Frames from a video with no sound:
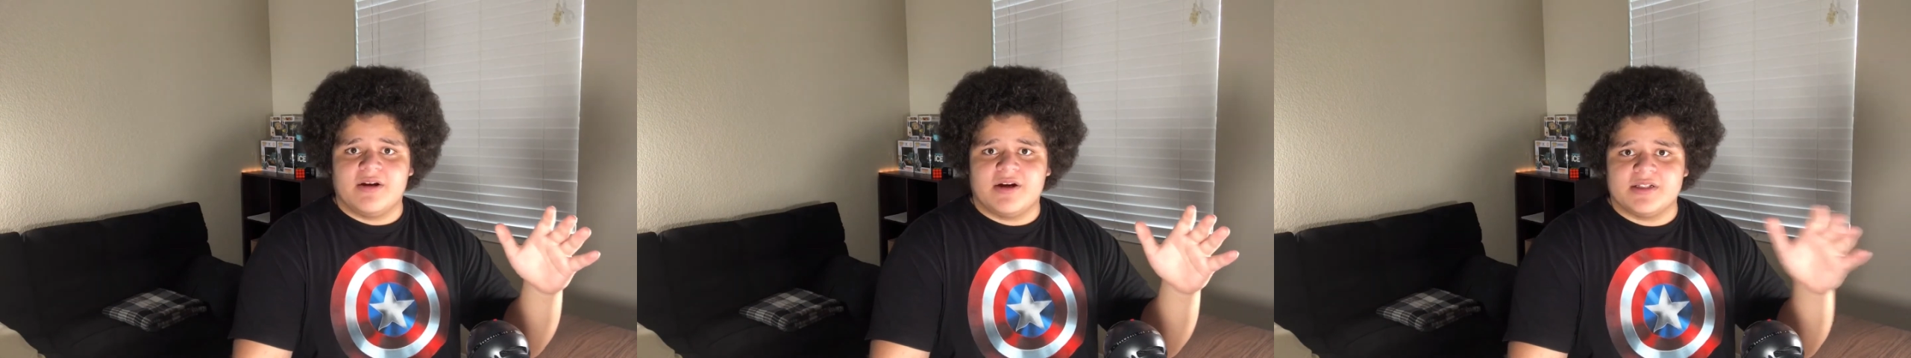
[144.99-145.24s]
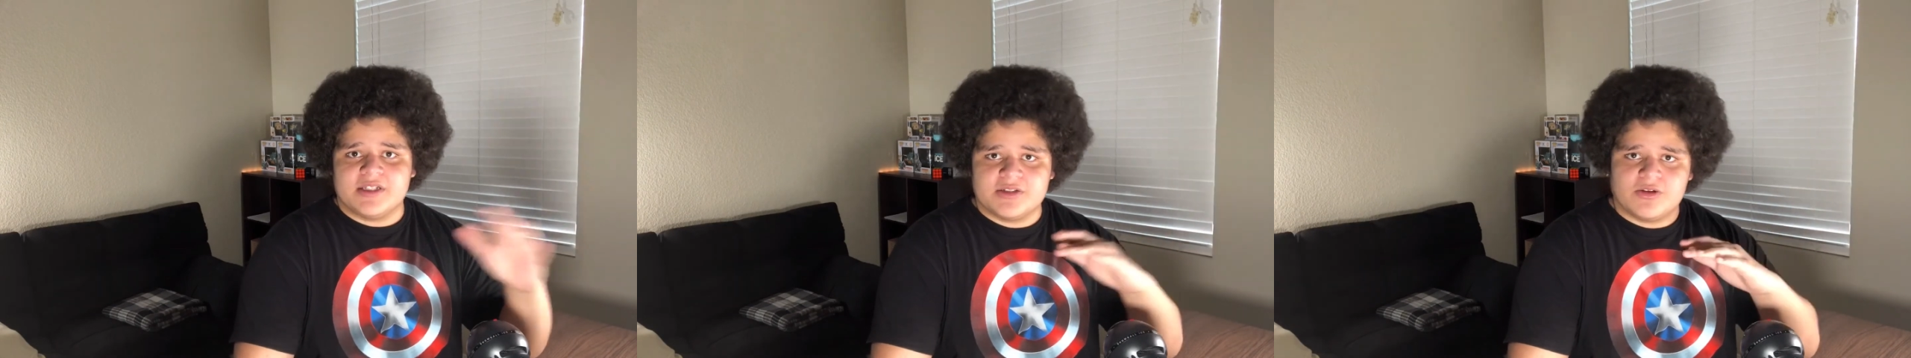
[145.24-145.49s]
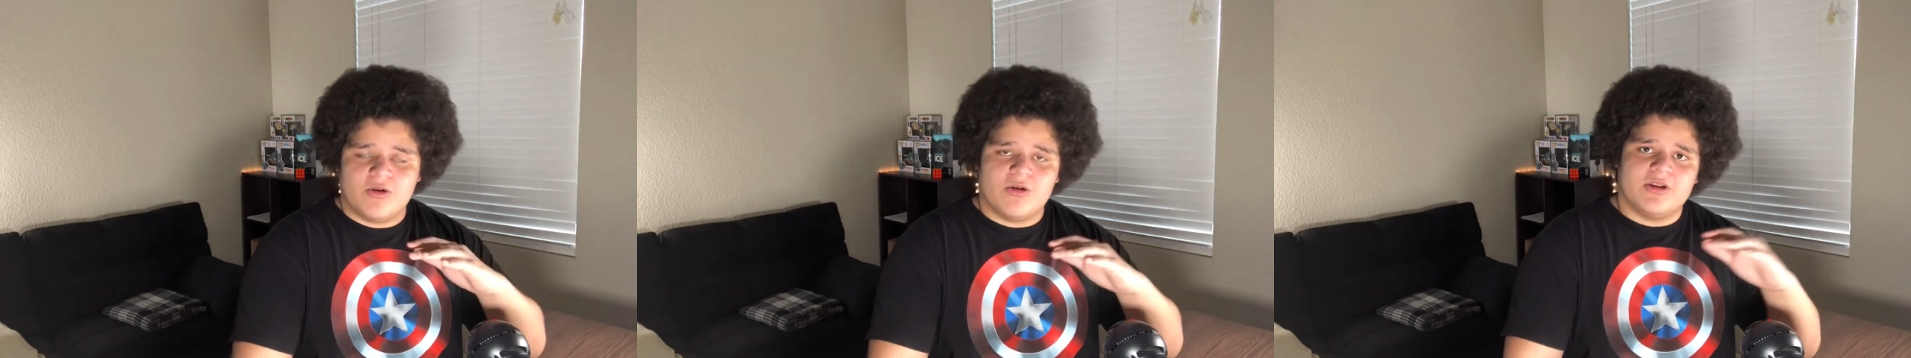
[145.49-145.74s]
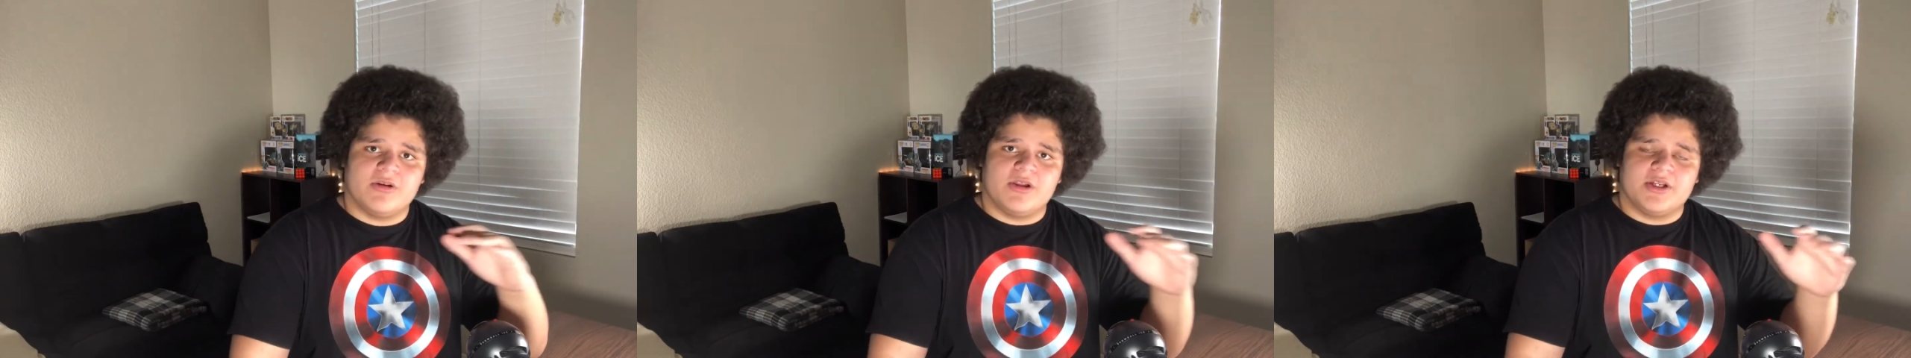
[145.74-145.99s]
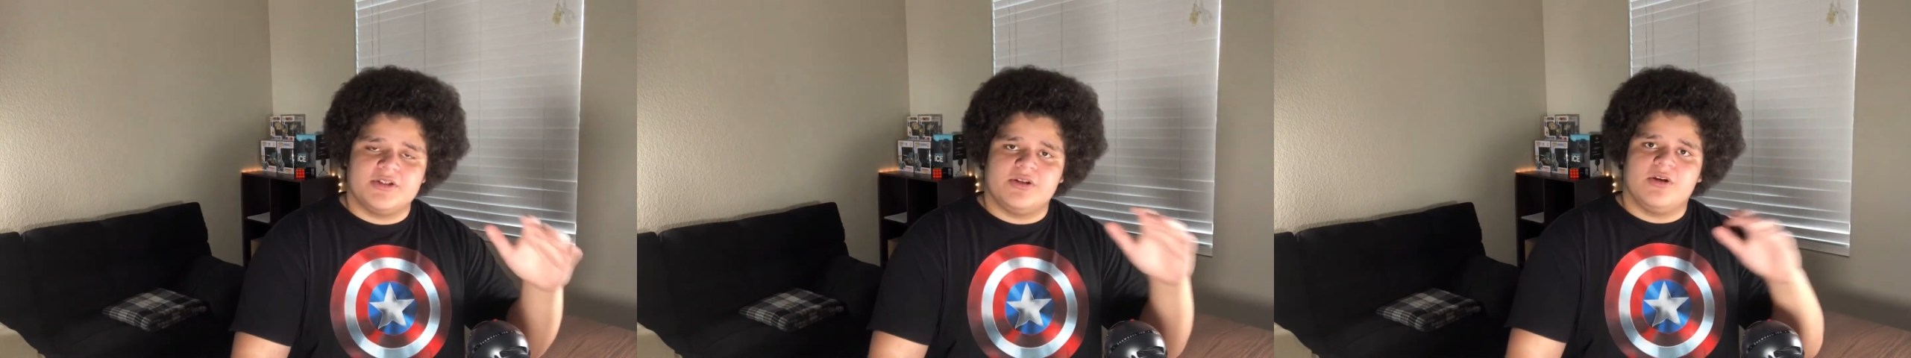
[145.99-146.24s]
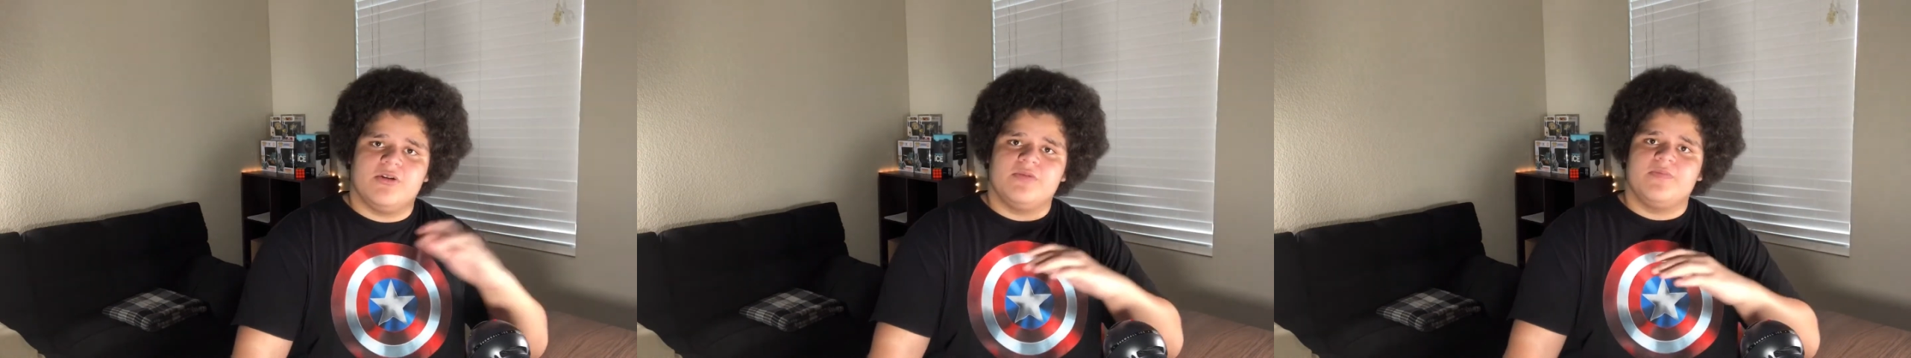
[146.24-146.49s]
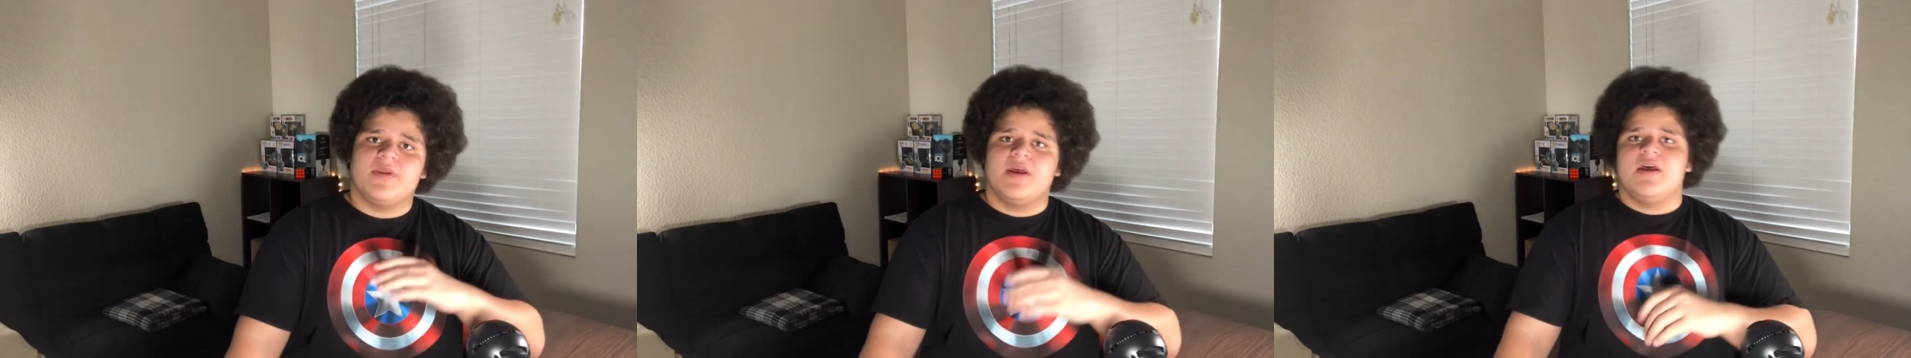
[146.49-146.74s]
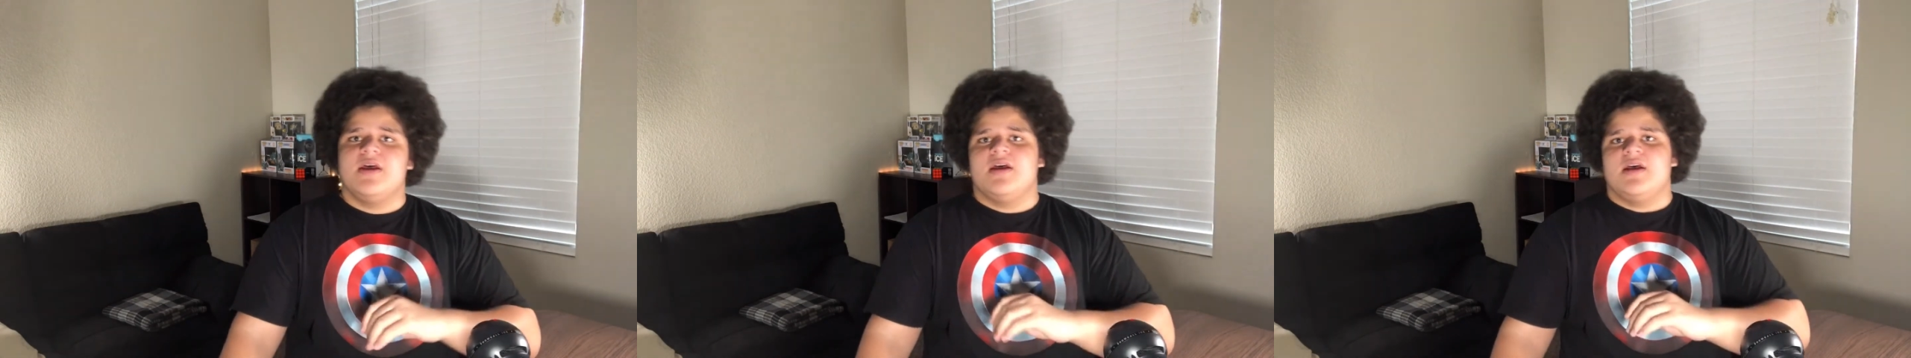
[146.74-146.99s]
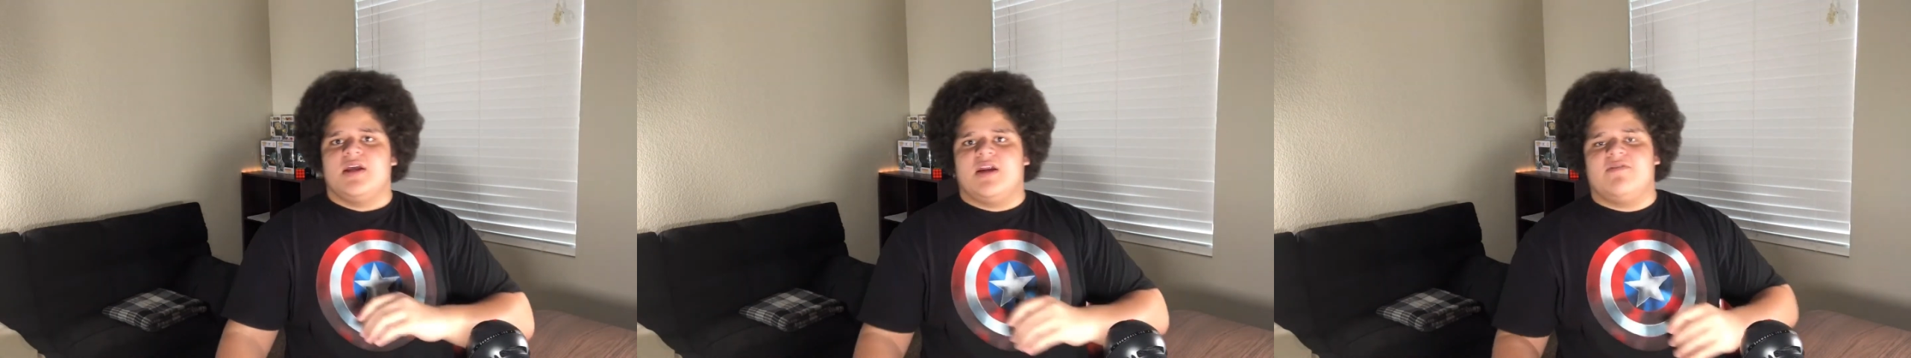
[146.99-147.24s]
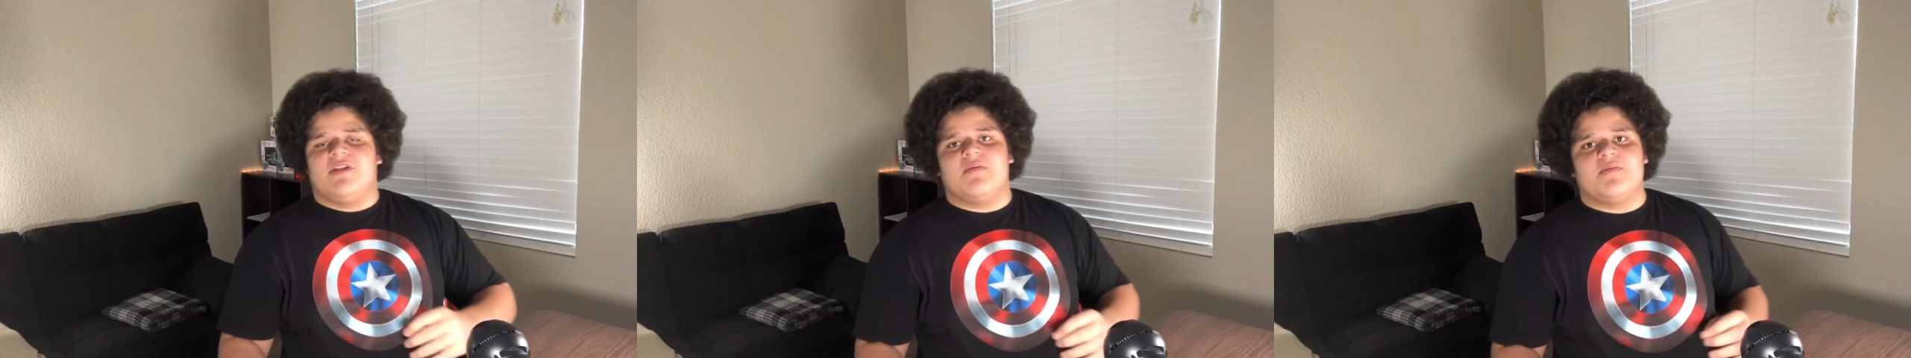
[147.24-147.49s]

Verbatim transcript: and Discord they'll let you know and everything.